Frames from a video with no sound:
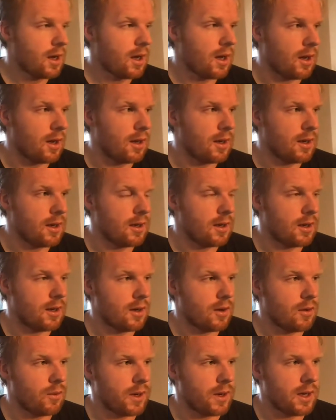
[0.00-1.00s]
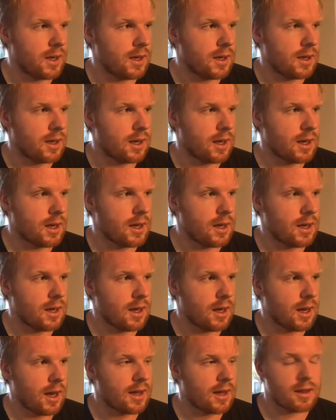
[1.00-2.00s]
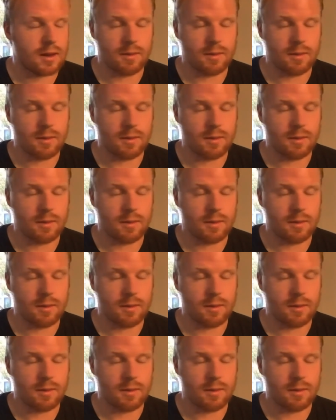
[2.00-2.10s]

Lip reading: and we ask